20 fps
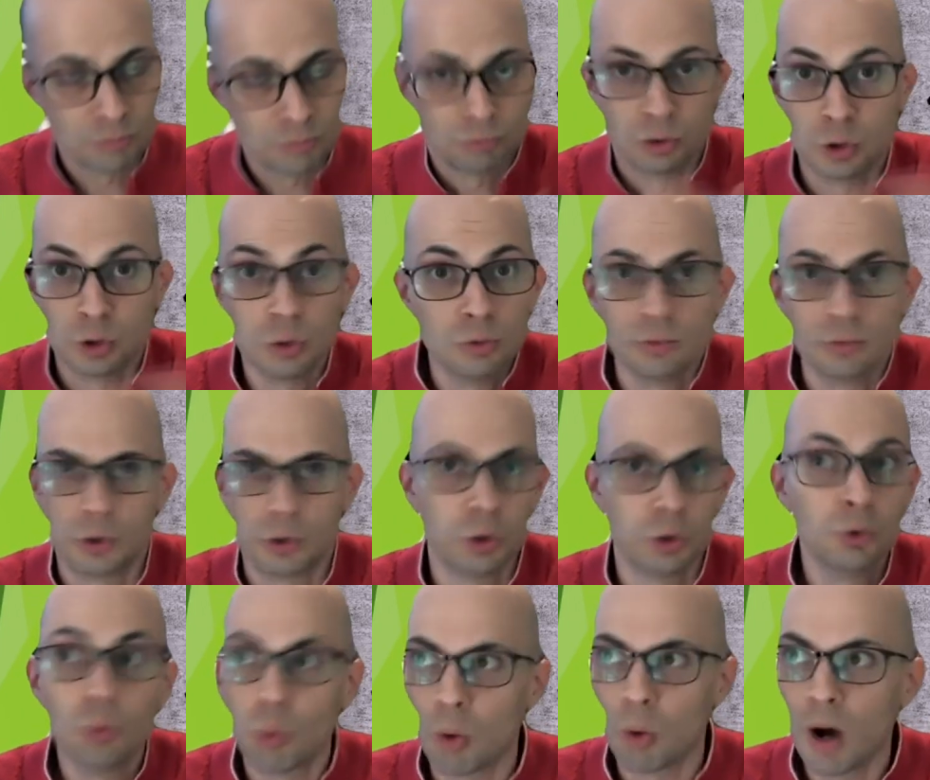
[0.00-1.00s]
Do
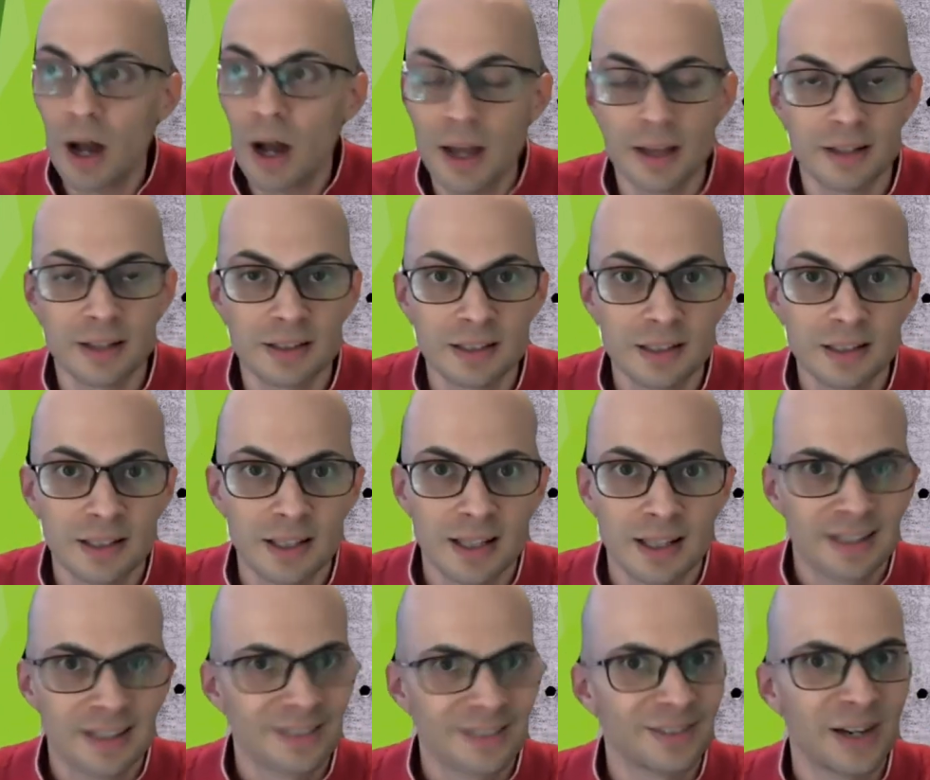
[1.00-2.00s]
what?
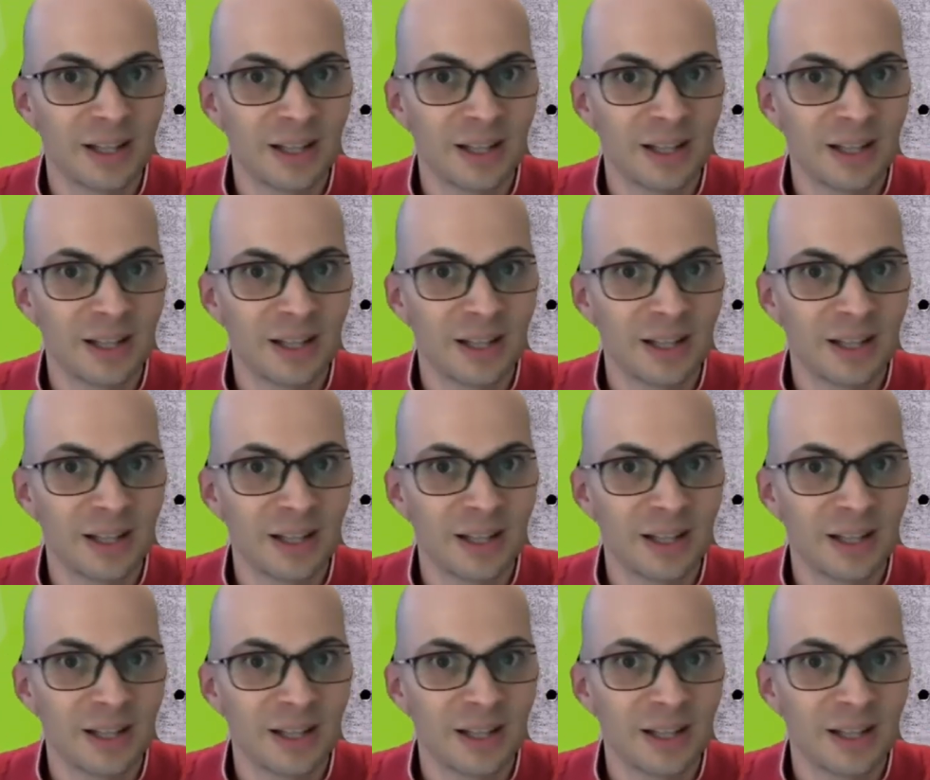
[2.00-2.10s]
Right?